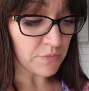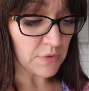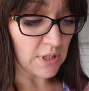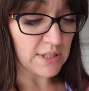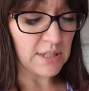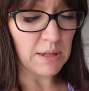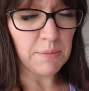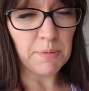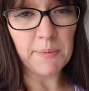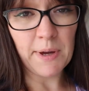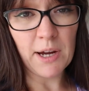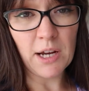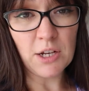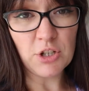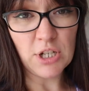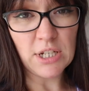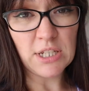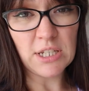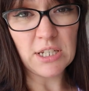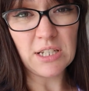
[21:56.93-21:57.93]
It's keeping me
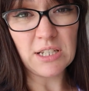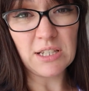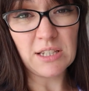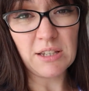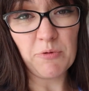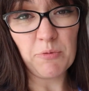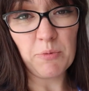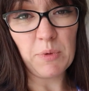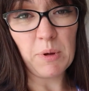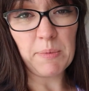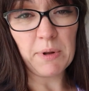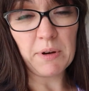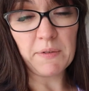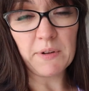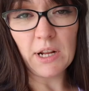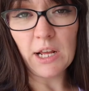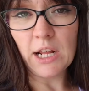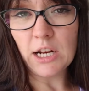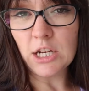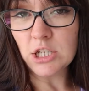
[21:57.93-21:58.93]
hydrated, it's giving me a bit
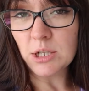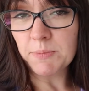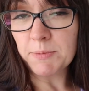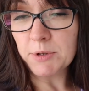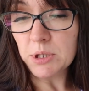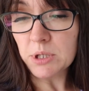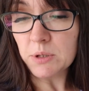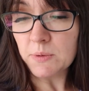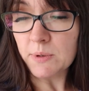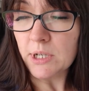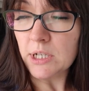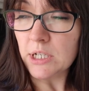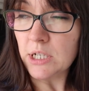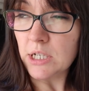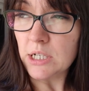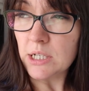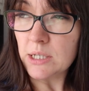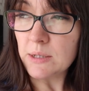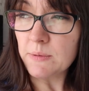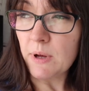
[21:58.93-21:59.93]
of an energy boost when I
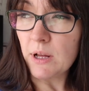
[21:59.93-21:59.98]
need it as